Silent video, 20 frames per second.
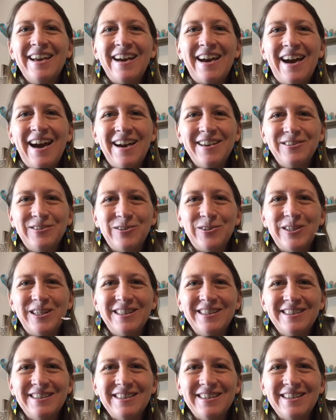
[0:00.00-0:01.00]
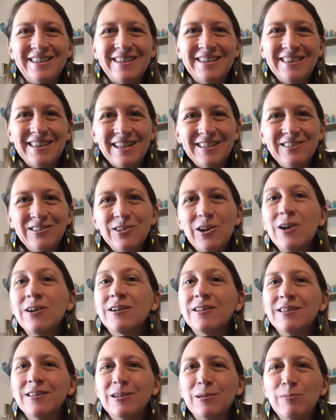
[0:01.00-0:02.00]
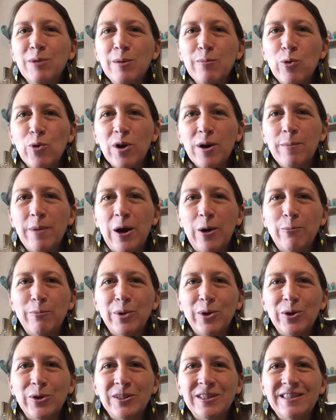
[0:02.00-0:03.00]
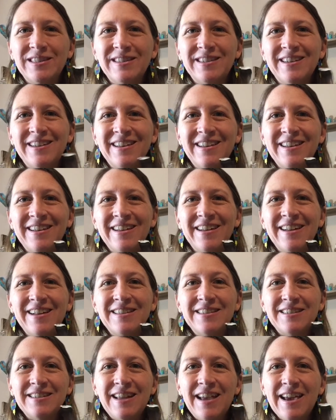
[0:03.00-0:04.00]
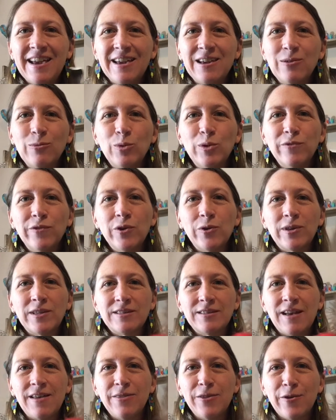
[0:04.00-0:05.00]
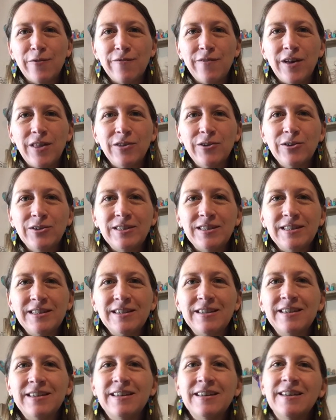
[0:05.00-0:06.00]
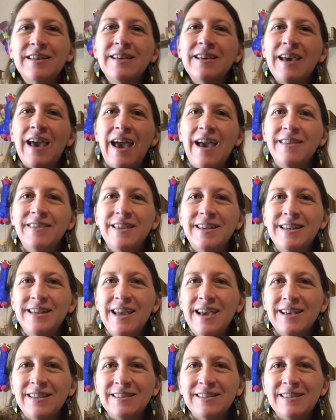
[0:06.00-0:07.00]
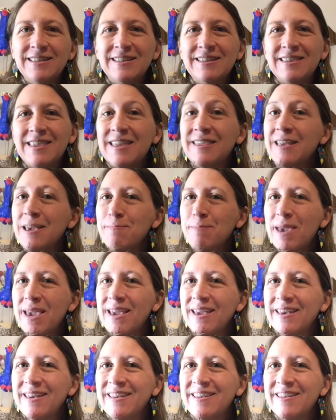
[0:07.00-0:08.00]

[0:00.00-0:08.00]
Hi students, let's talk a little bit more about birds. Today we'll focus on their feathers and the nests that they make.